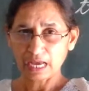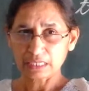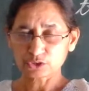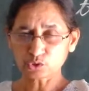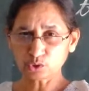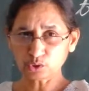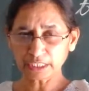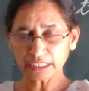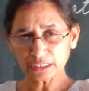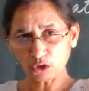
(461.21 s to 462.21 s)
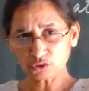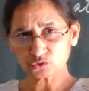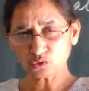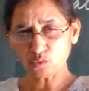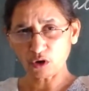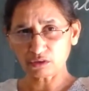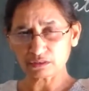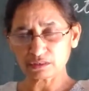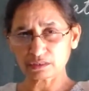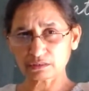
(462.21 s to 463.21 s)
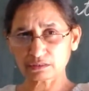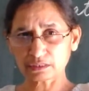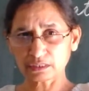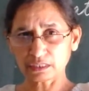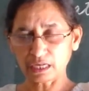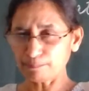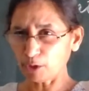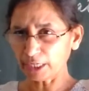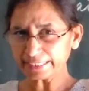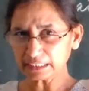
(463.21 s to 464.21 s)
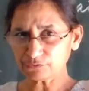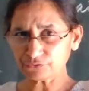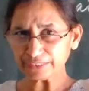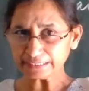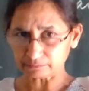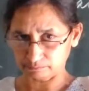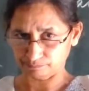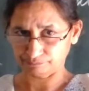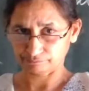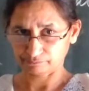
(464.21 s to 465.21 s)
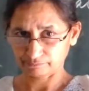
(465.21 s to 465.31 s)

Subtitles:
So he also wants a political freedom.